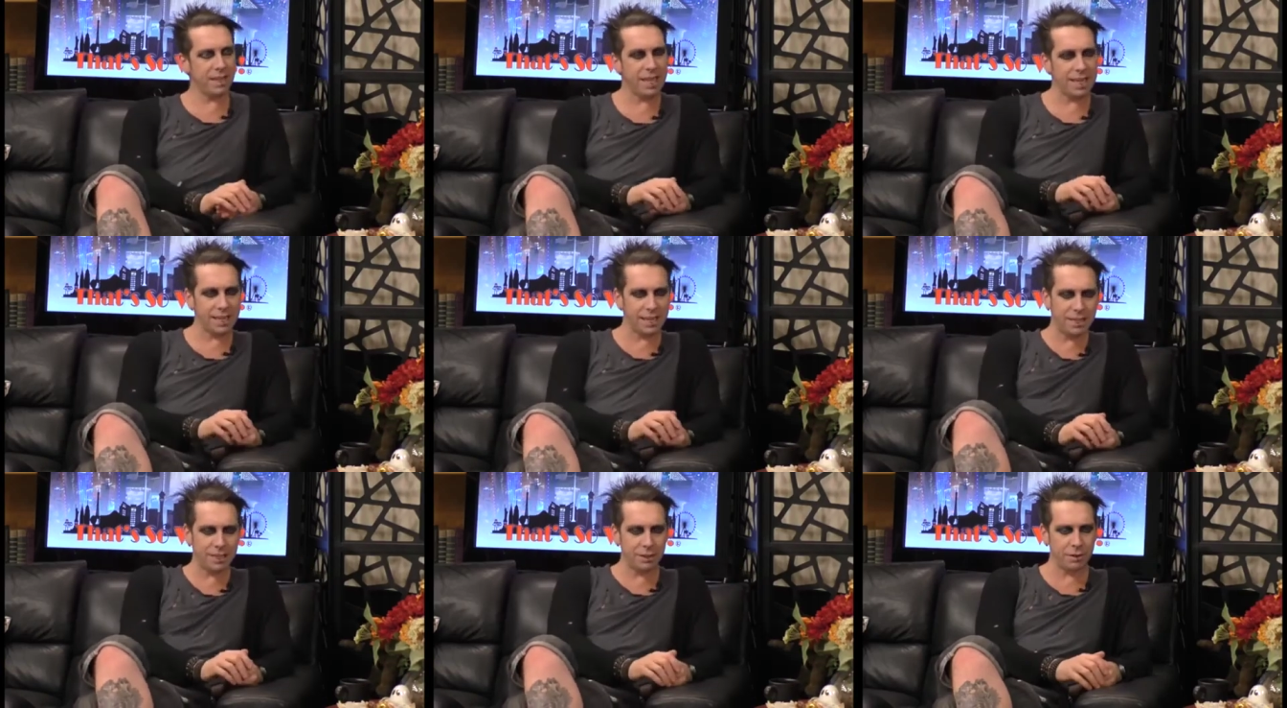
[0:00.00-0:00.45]

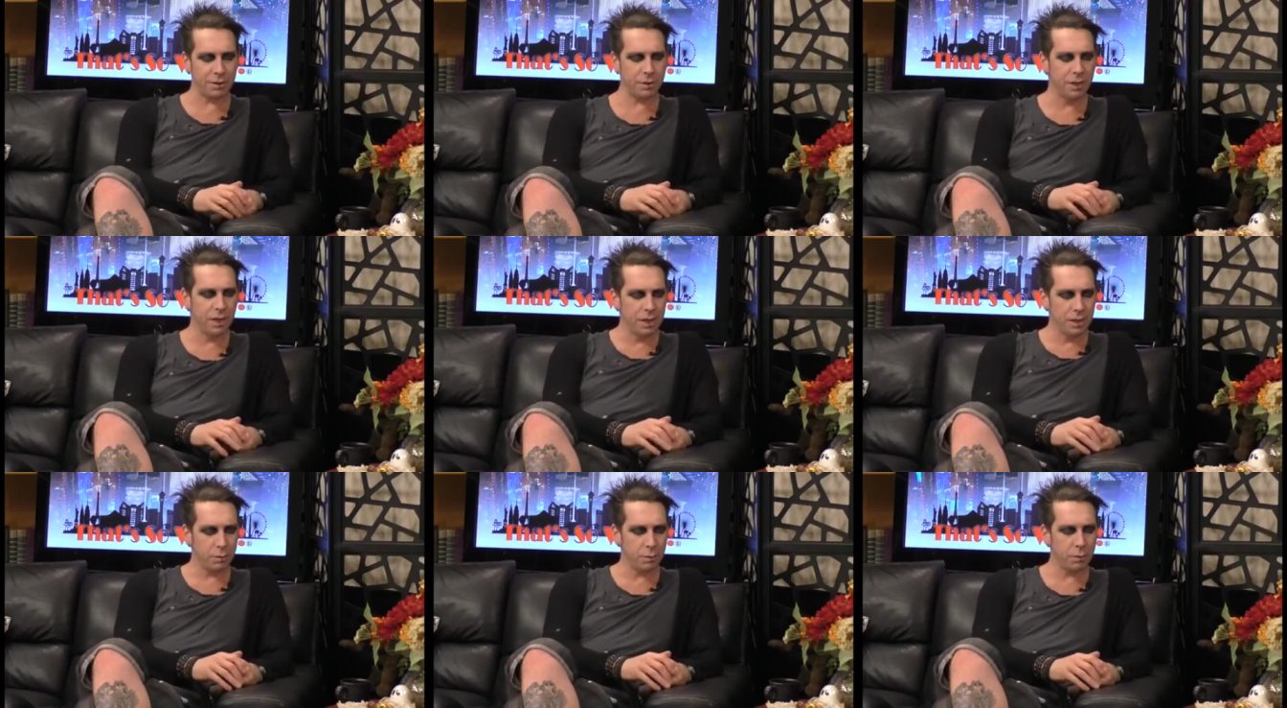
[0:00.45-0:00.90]
Like I know
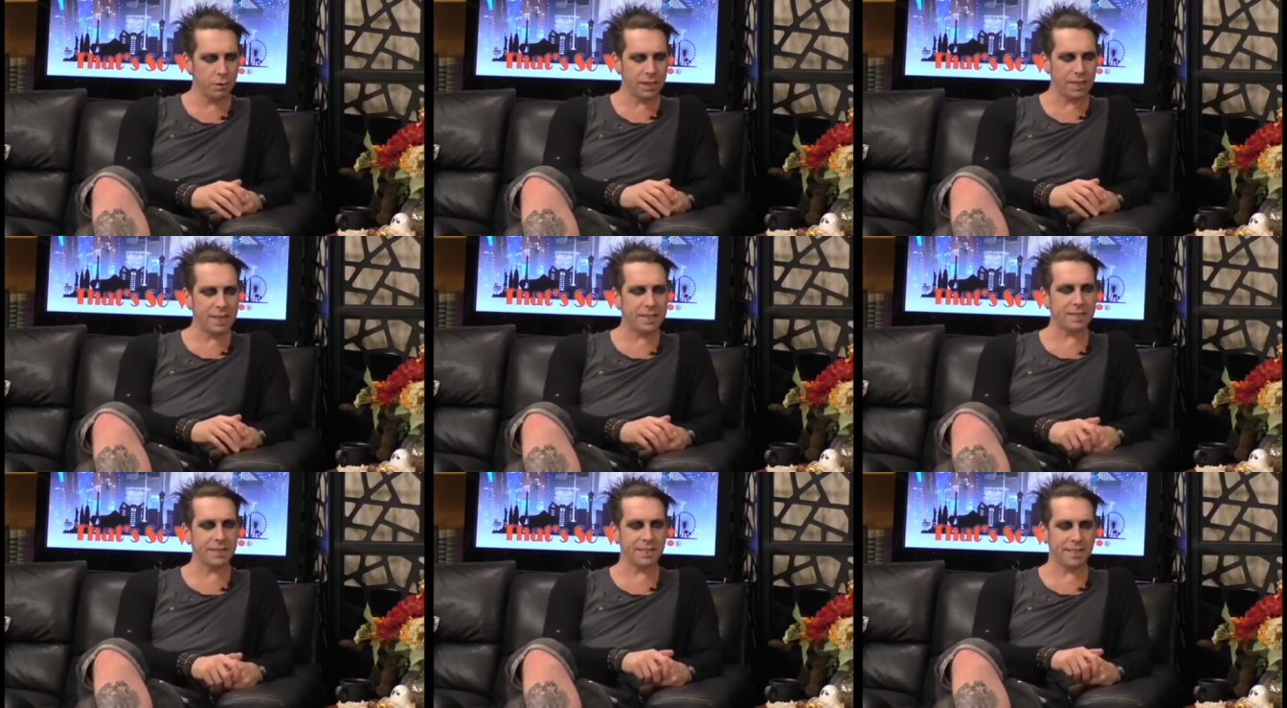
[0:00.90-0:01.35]

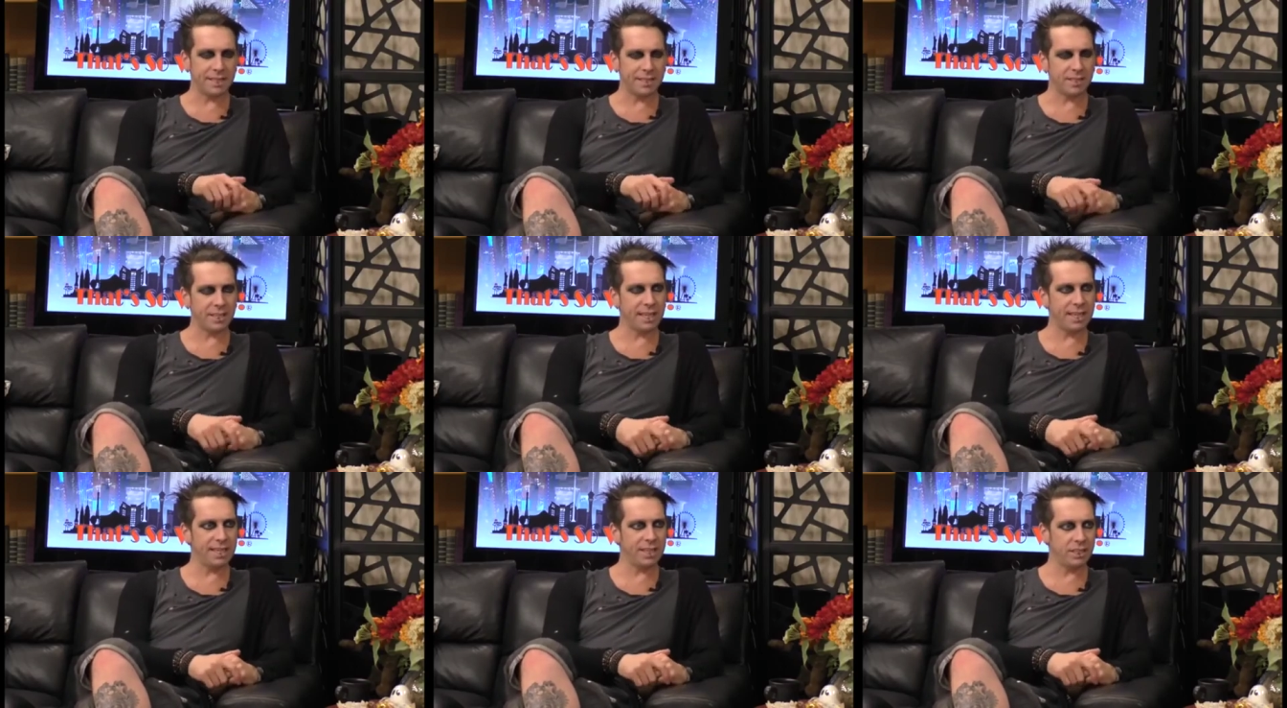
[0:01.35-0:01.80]
walking out onto that
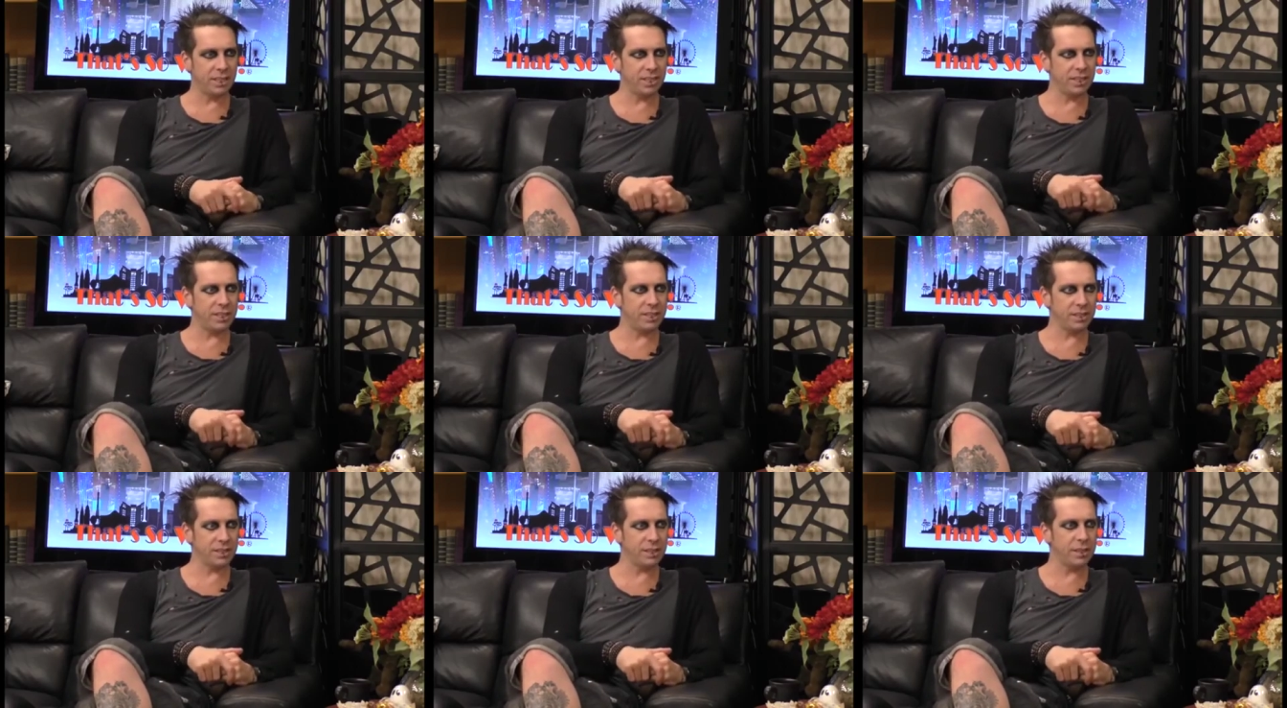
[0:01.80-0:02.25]
stage
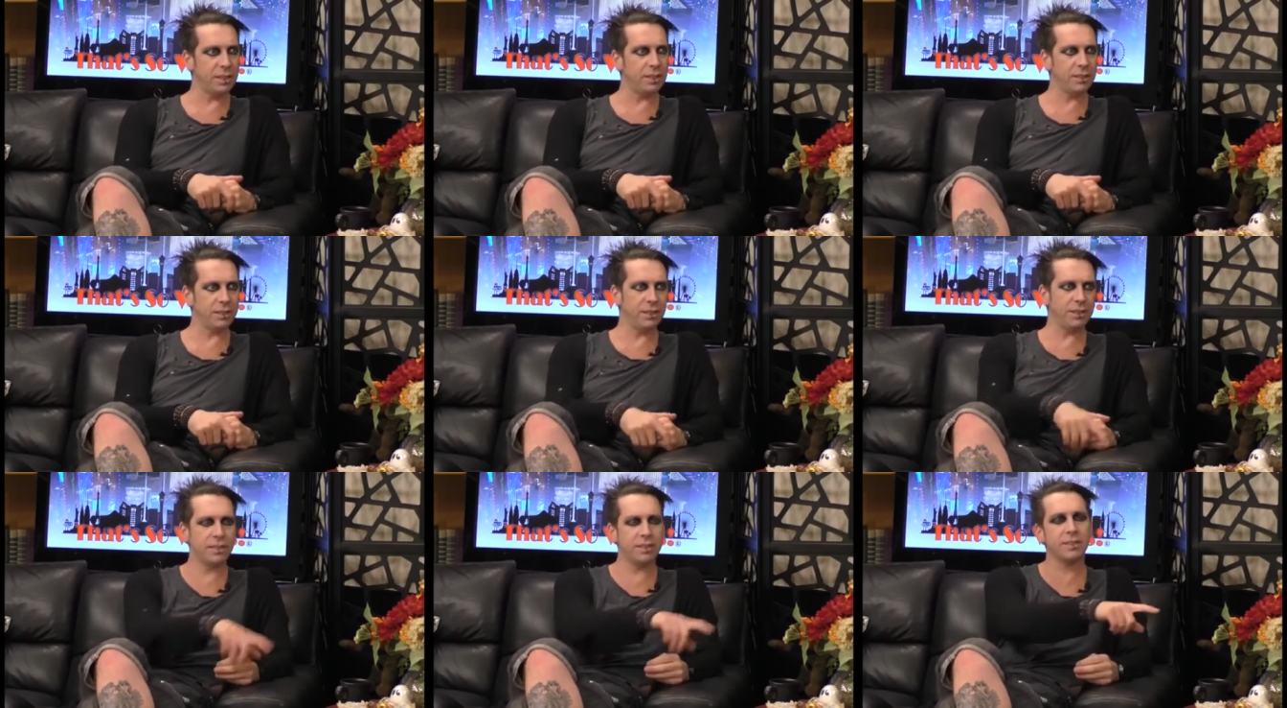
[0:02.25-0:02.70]
and just
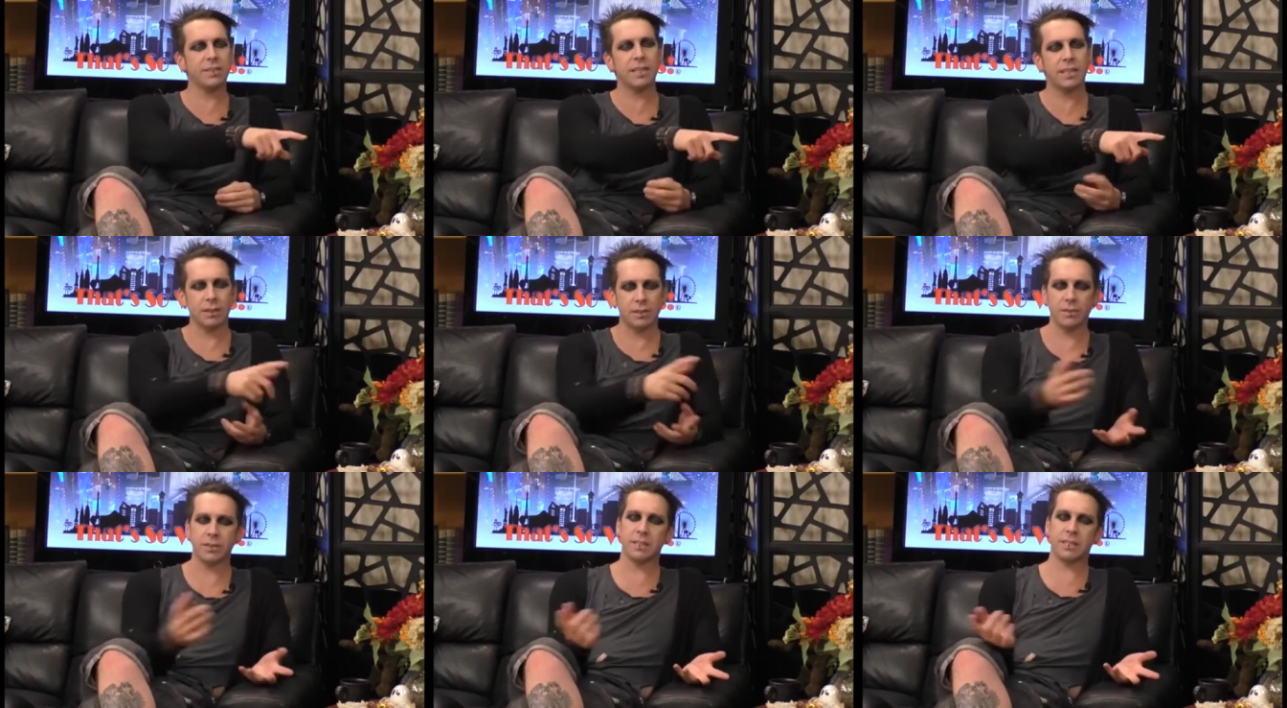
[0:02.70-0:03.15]
you can see
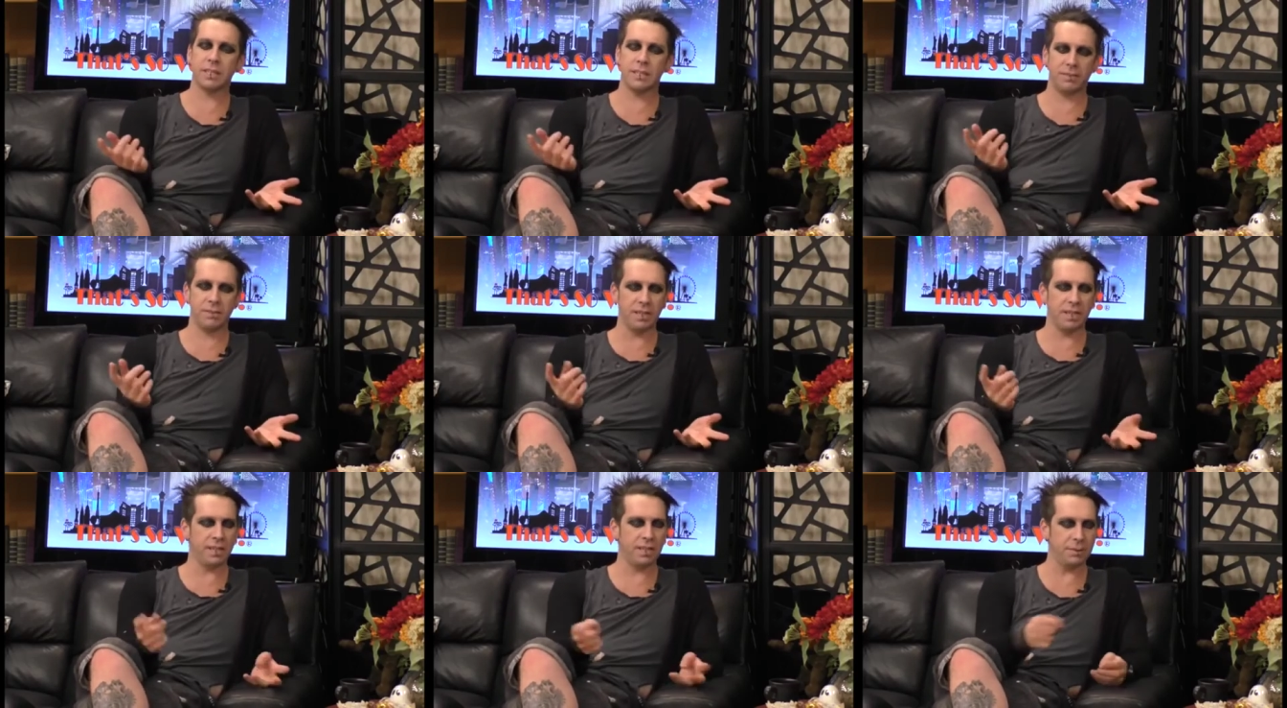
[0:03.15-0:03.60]
it on the
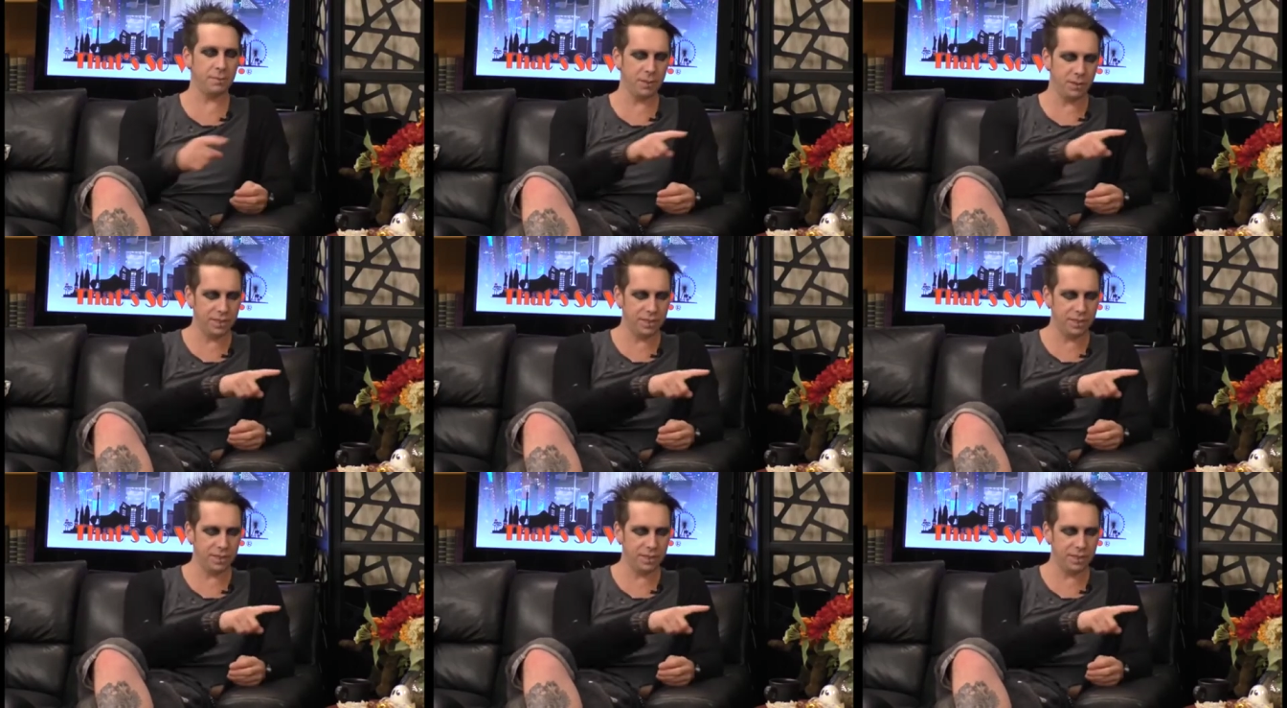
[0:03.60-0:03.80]
TV clip.